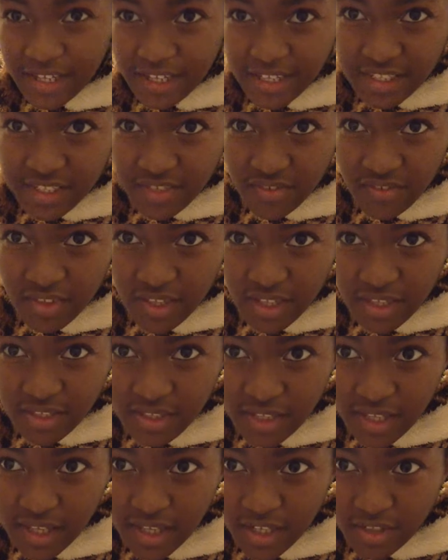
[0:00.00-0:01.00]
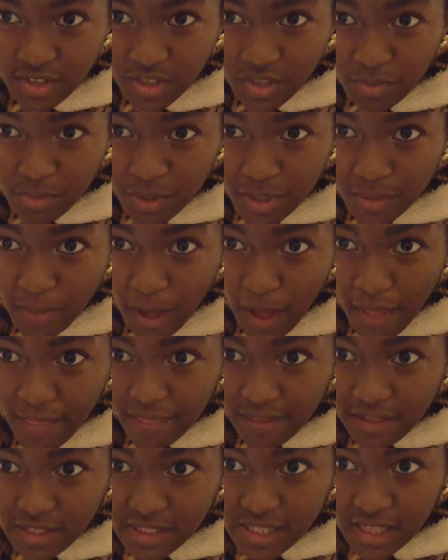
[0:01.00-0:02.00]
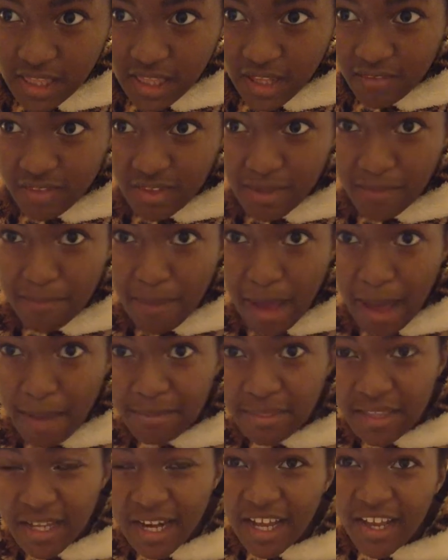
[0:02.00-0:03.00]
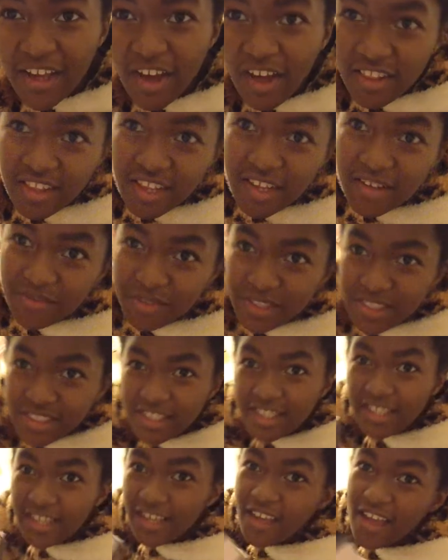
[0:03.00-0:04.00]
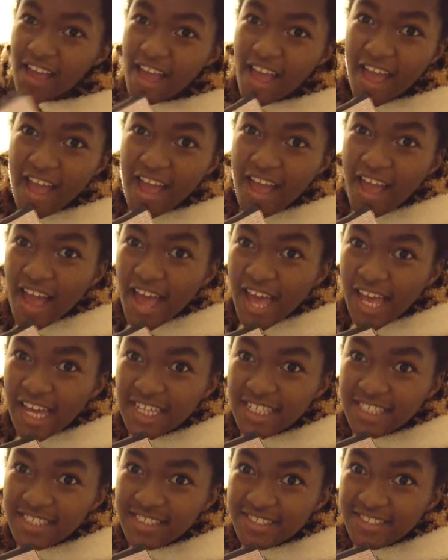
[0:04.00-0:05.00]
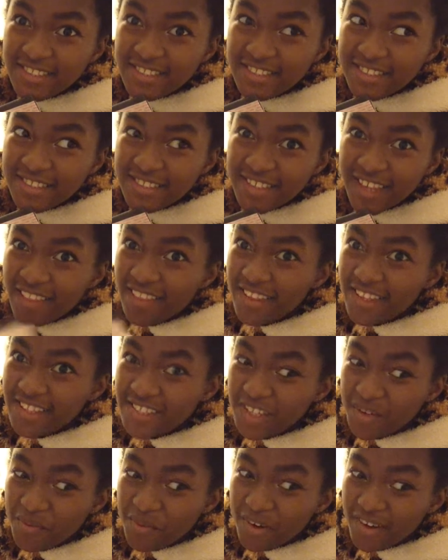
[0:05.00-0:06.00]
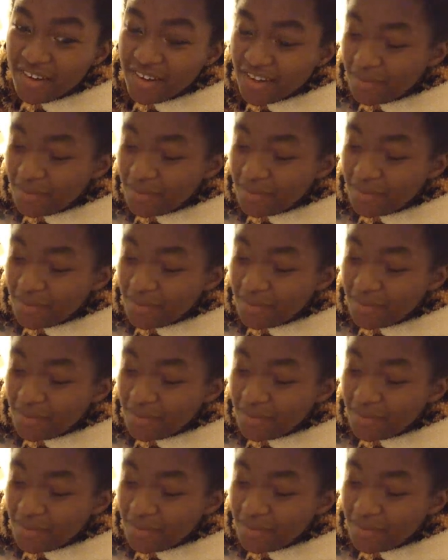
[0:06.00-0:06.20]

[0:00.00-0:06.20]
adhesive things and I tried to put them on this lovely map that I got like recently and I think it's gonna work.